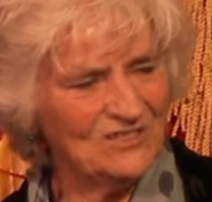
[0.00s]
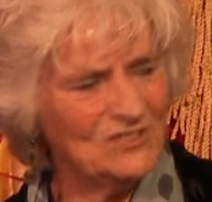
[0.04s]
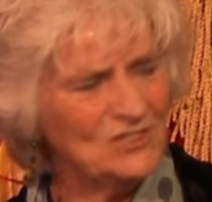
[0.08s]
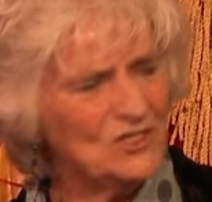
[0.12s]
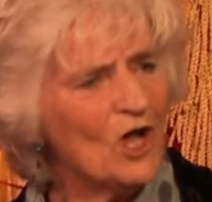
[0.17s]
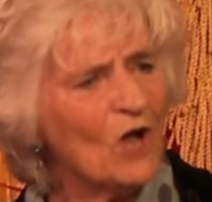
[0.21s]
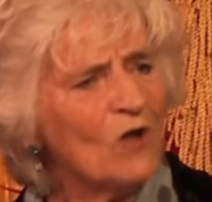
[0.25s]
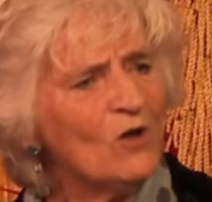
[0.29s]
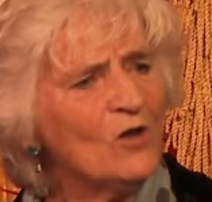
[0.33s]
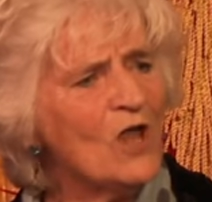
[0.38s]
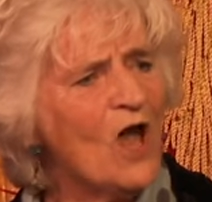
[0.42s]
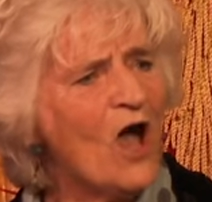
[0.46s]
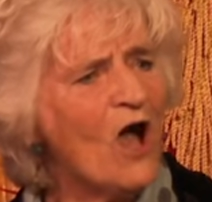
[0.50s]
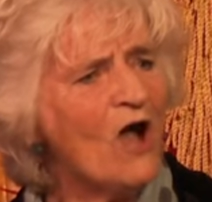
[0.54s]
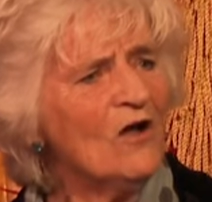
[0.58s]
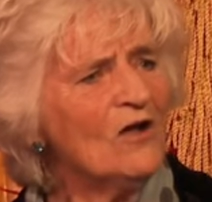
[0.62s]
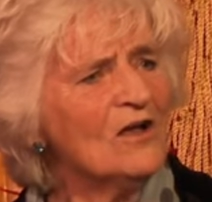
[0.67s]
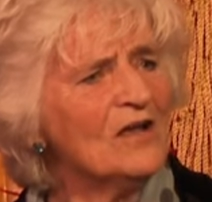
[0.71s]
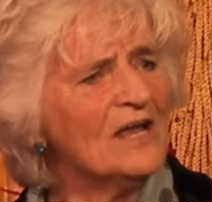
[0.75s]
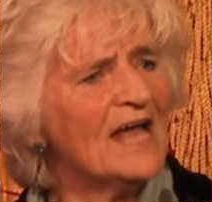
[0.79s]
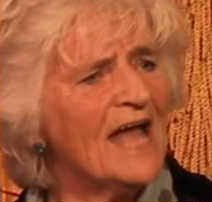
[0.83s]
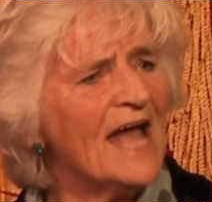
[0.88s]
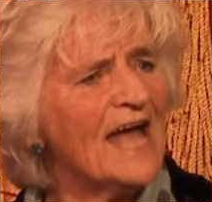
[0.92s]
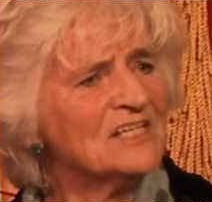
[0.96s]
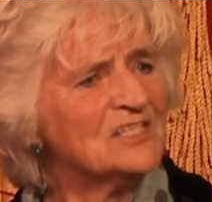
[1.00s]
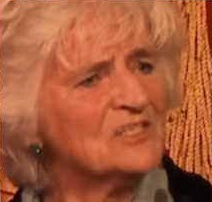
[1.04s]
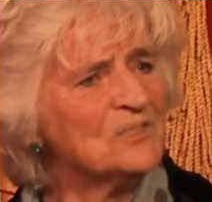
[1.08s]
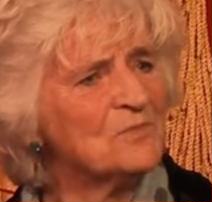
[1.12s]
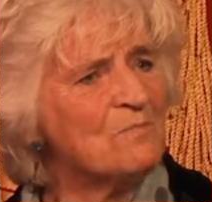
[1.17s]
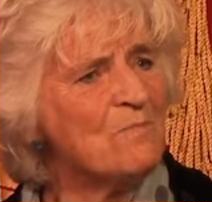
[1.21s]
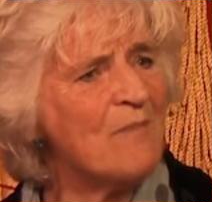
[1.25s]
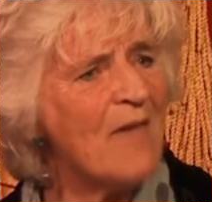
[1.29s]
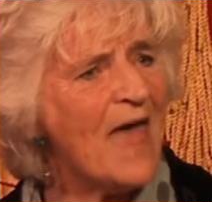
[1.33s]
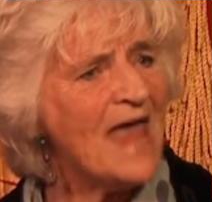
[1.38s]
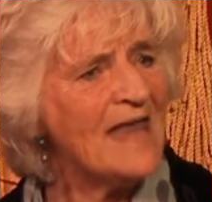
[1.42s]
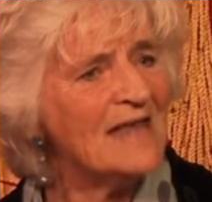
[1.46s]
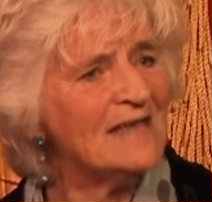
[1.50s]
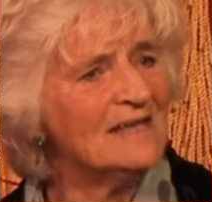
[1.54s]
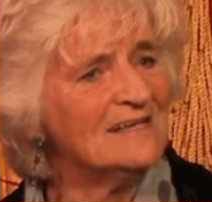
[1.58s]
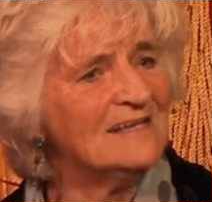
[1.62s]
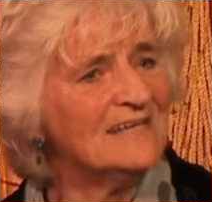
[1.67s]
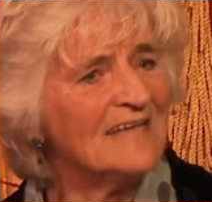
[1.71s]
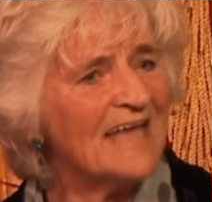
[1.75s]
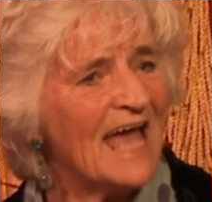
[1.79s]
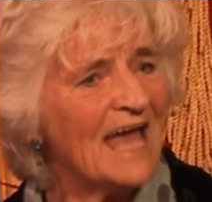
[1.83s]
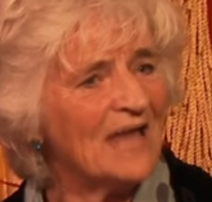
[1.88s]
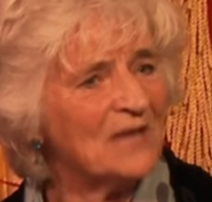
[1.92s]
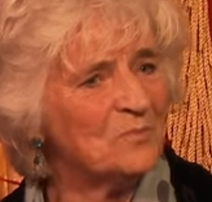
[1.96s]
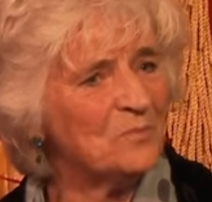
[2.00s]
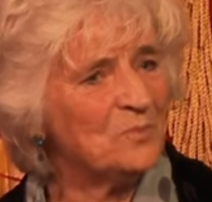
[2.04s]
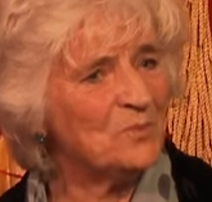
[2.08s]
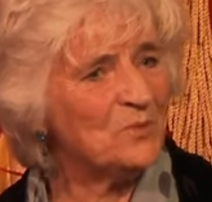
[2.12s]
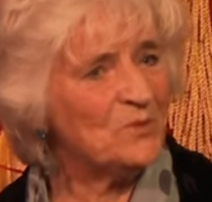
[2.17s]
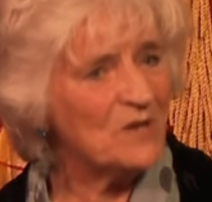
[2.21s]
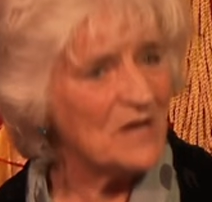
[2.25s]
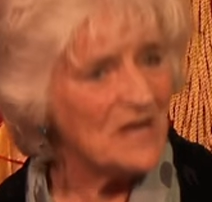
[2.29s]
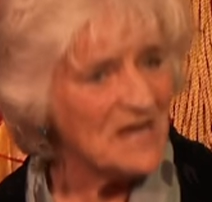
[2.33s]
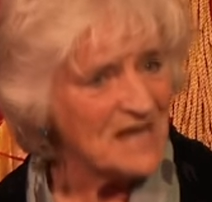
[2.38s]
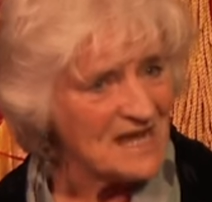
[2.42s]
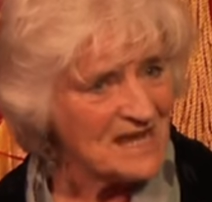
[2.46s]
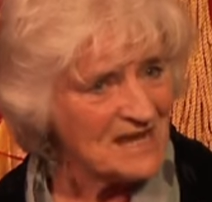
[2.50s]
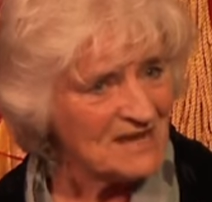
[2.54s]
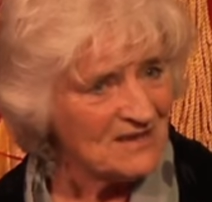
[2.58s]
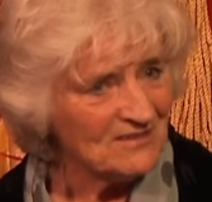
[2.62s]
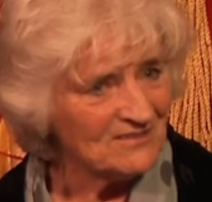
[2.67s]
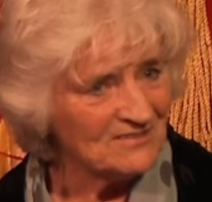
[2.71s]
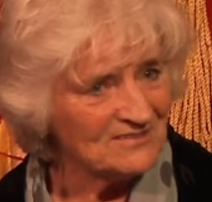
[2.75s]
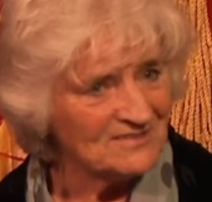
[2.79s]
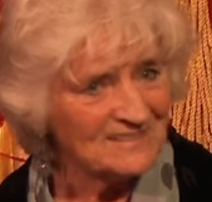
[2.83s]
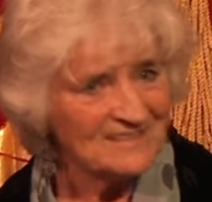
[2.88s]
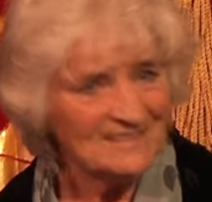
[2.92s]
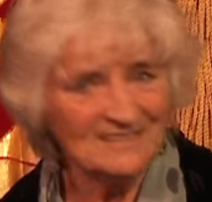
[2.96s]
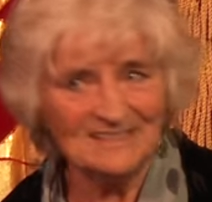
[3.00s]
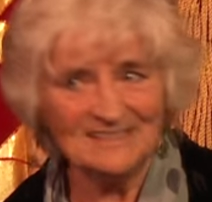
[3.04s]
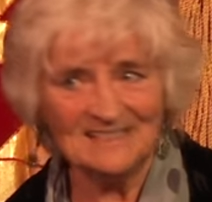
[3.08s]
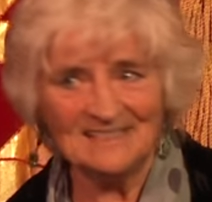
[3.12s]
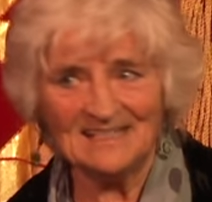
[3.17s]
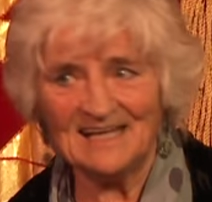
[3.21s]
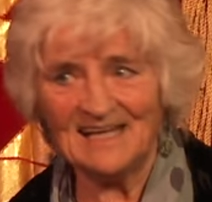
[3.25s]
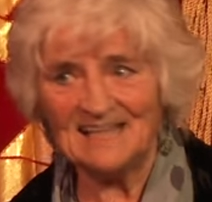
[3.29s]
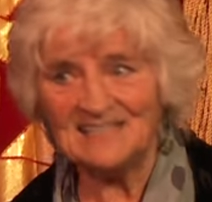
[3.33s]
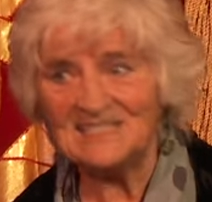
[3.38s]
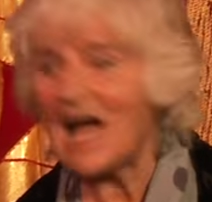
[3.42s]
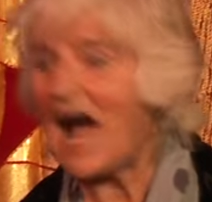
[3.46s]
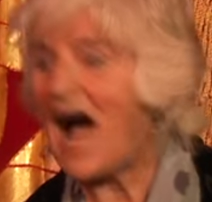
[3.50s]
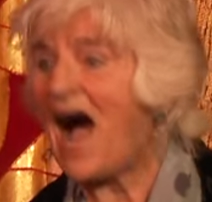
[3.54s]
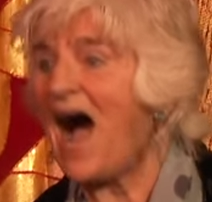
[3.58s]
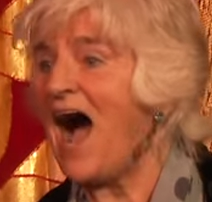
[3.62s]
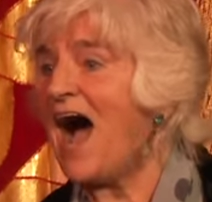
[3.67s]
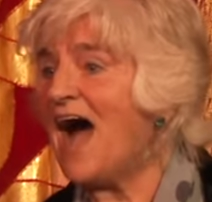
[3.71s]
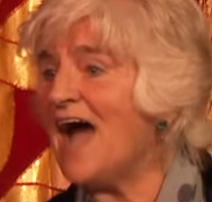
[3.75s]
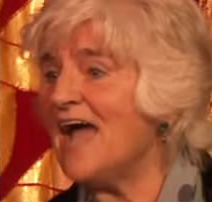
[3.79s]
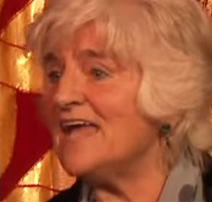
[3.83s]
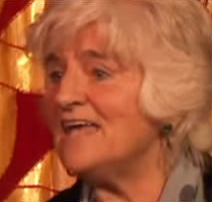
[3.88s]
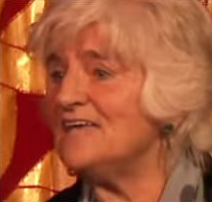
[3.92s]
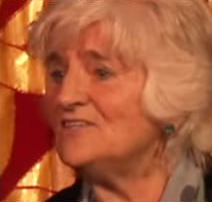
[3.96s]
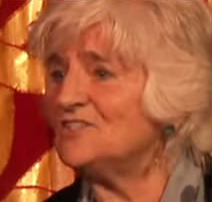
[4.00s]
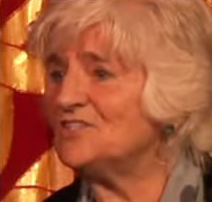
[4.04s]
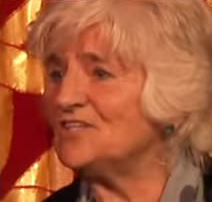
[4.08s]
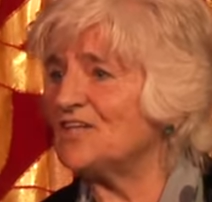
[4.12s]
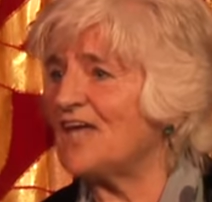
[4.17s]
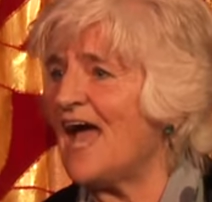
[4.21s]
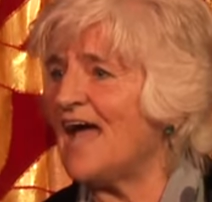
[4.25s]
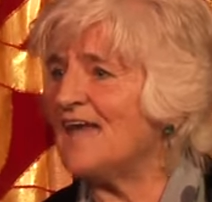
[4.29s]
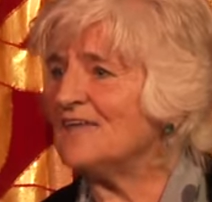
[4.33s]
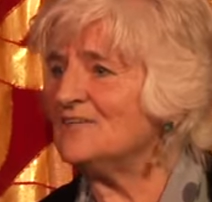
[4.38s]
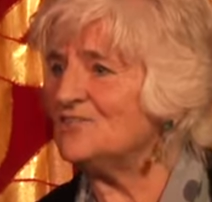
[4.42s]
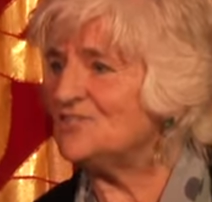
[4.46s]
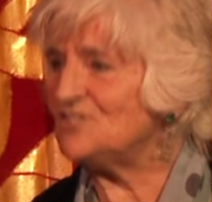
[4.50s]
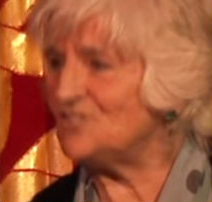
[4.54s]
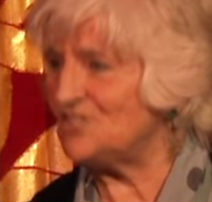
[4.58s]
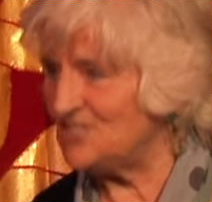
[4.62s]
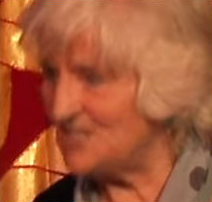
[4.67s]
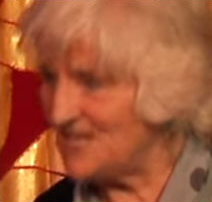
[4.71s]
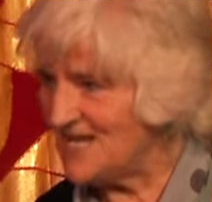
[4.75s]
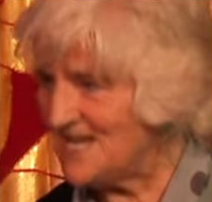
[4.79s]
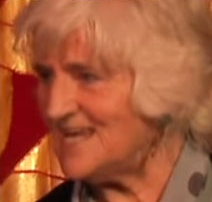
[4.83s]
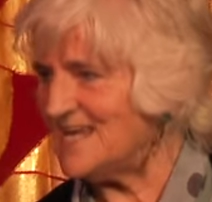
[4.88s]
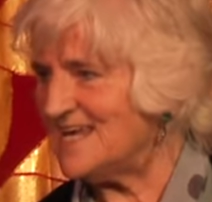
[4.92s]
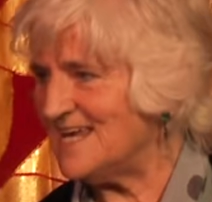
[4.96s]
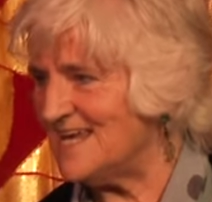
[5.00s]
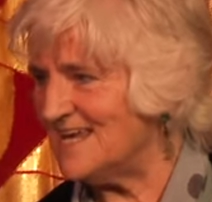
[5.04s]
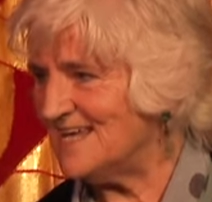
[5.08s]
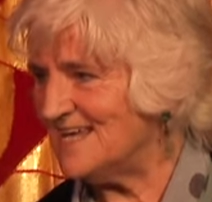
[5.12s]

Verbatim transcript: so long as men can breathe and eyes can see,